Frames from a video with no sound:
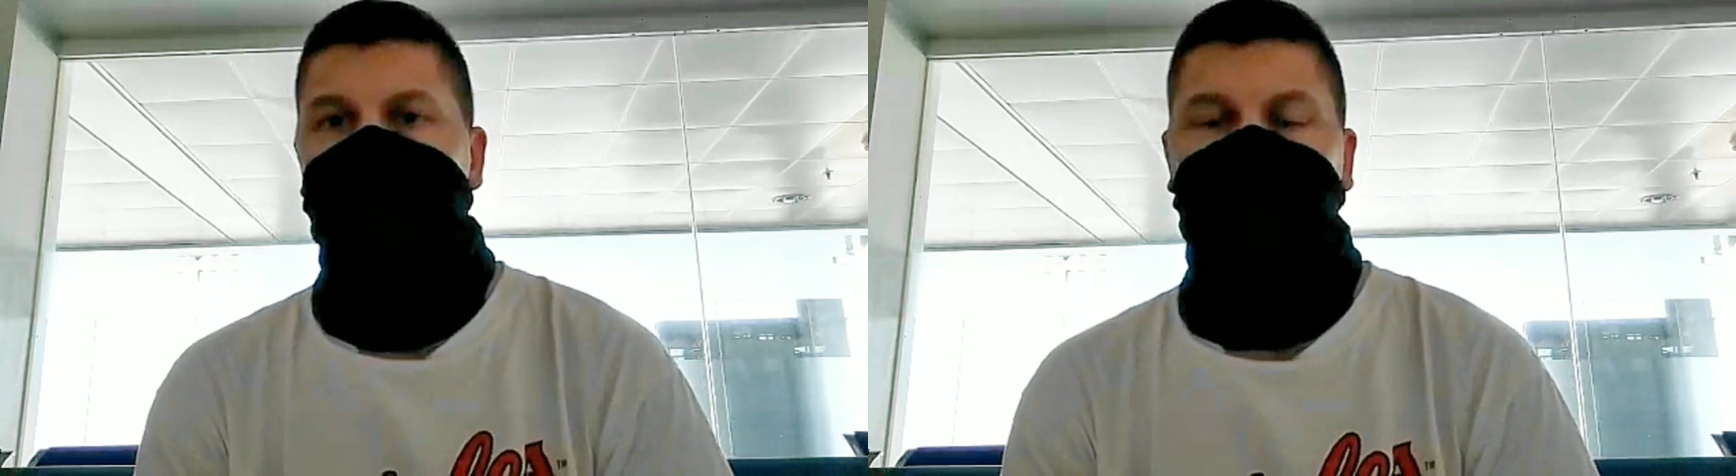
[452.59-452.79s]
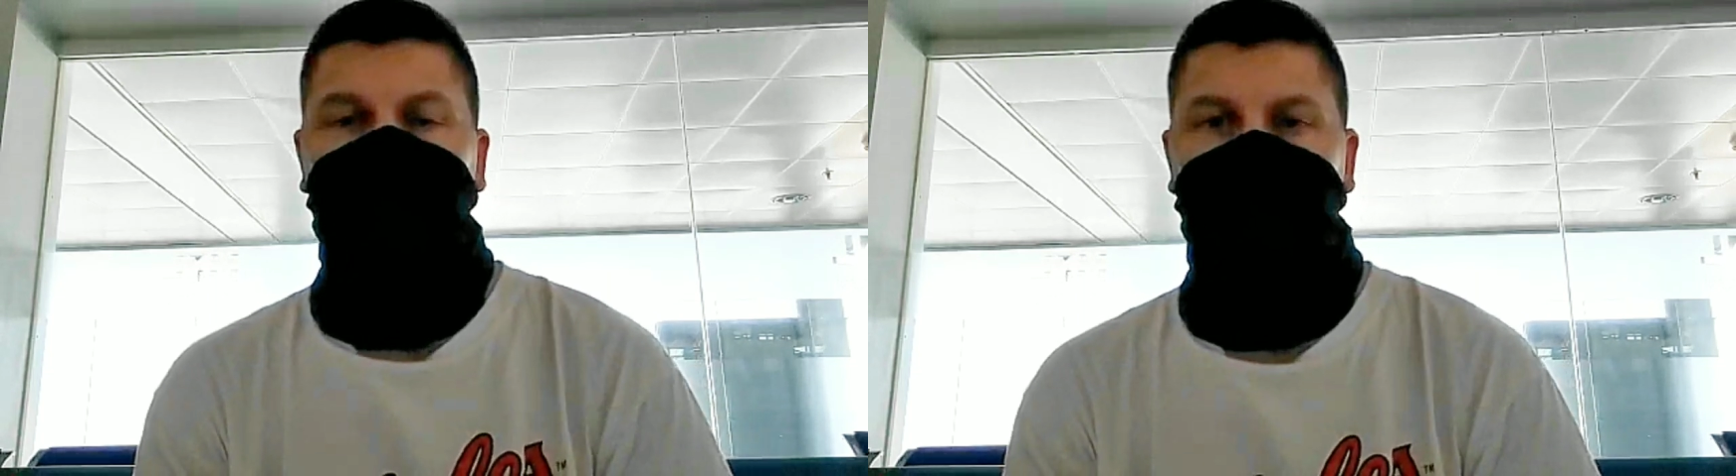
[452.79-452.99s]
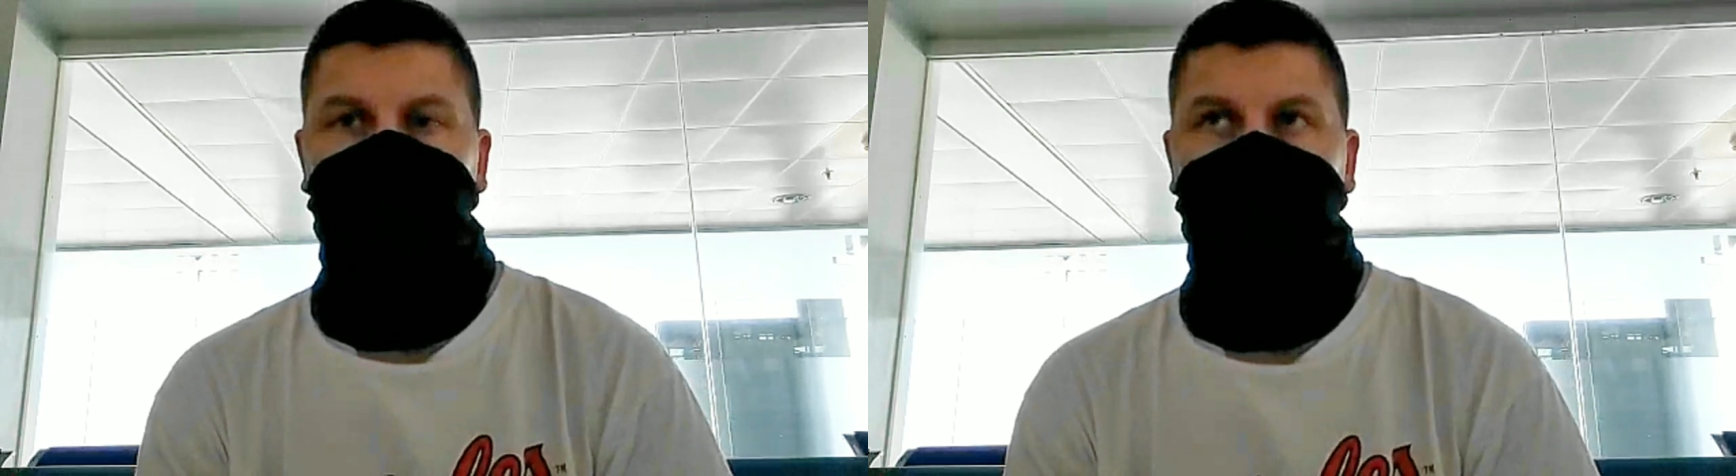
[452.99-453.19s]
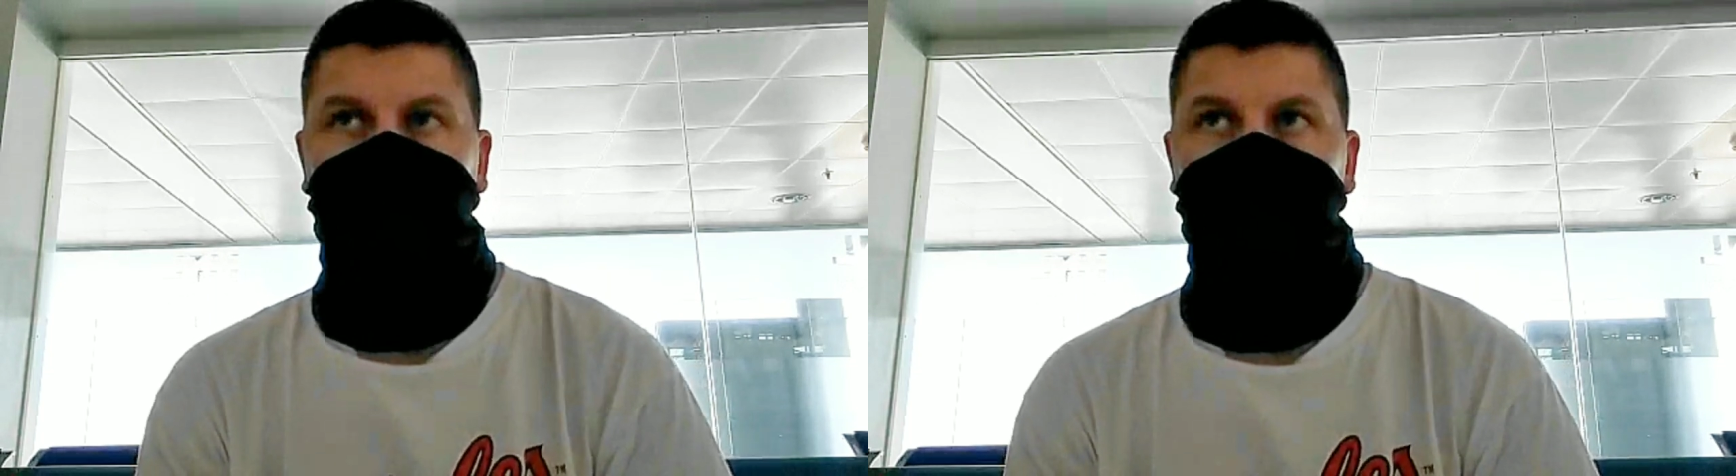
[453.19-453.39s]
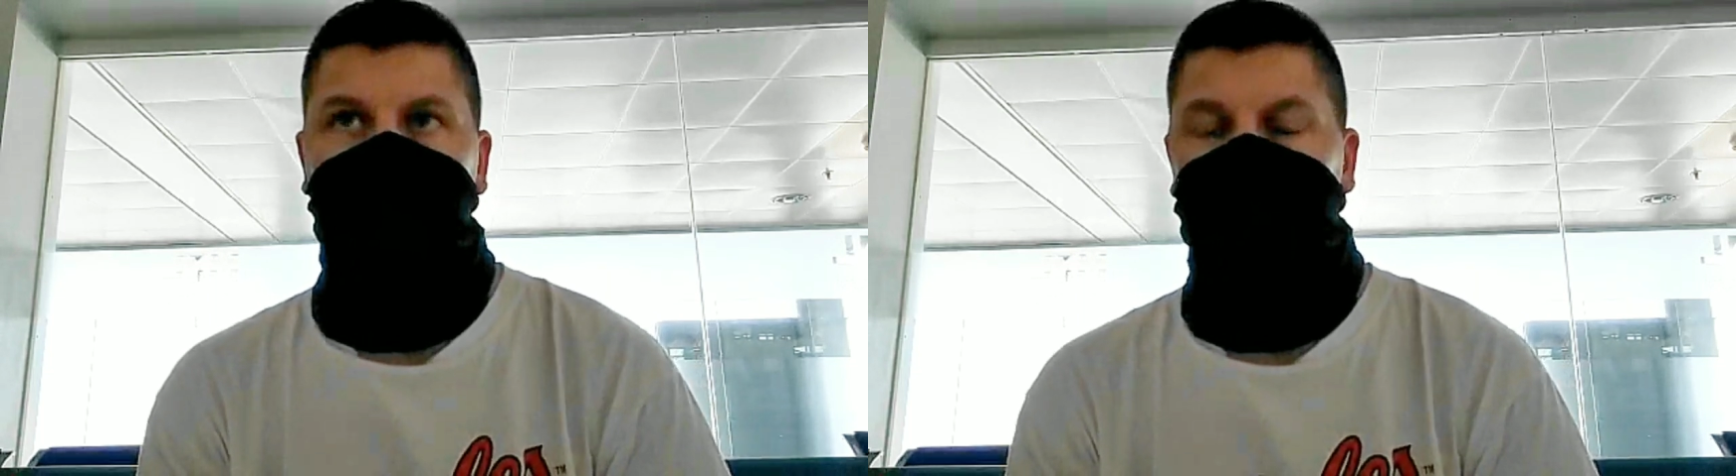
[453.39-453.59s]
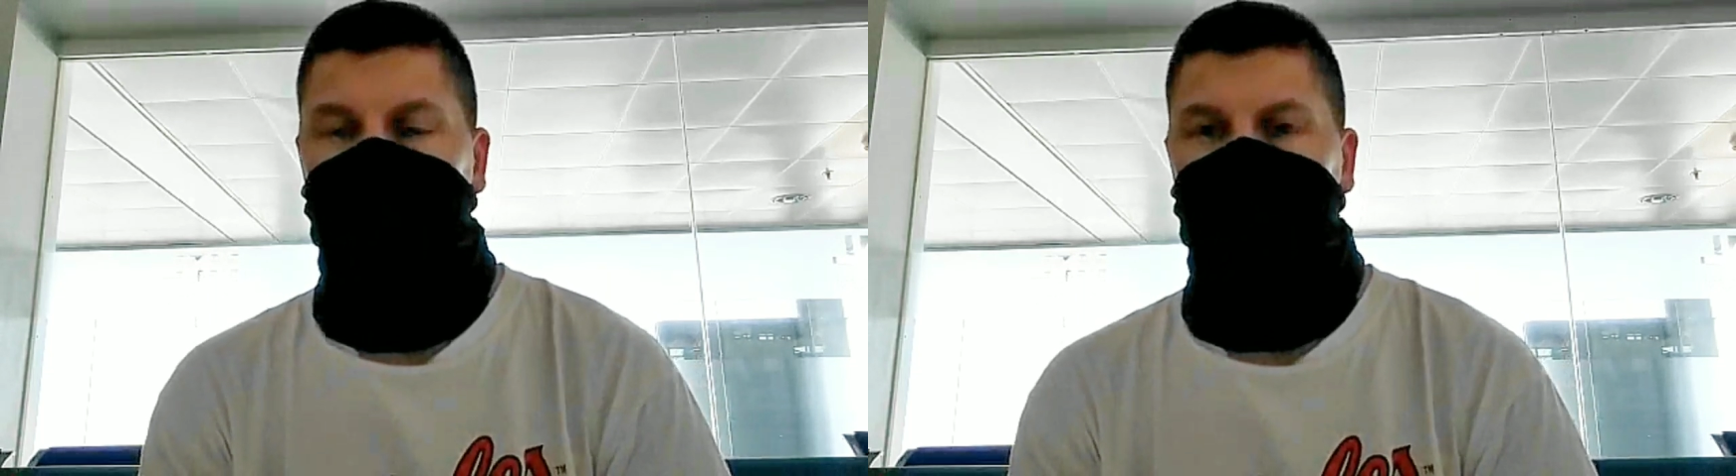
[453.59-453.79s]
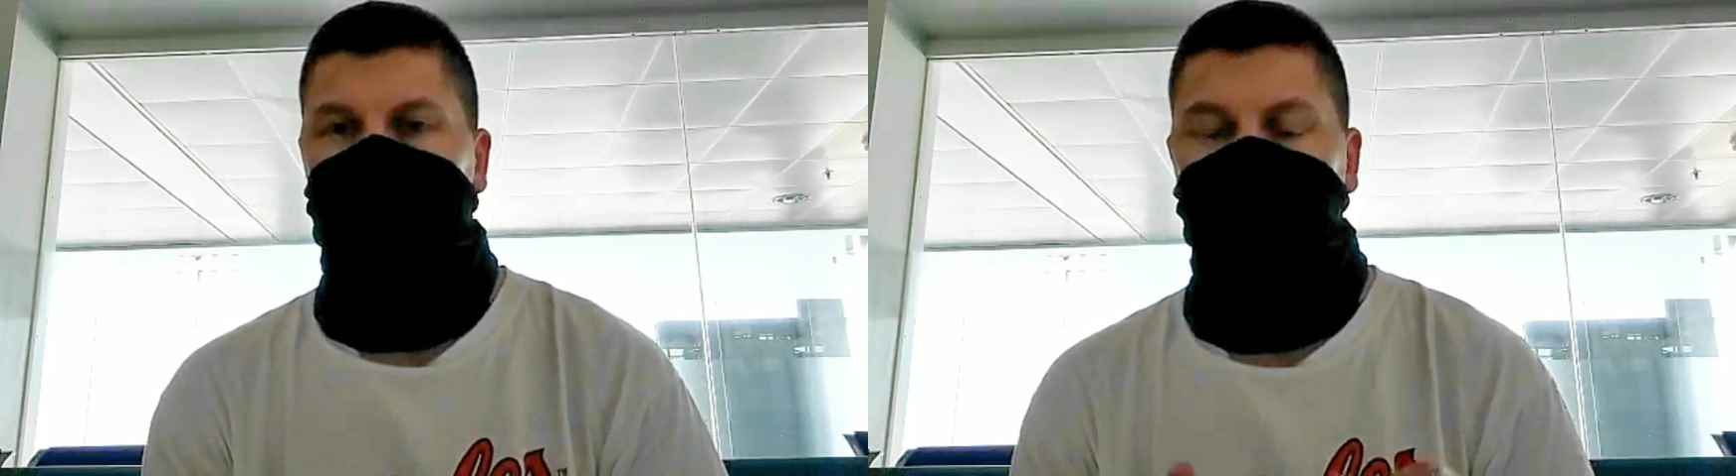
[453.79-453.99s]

that shouldn't be brought on the plane,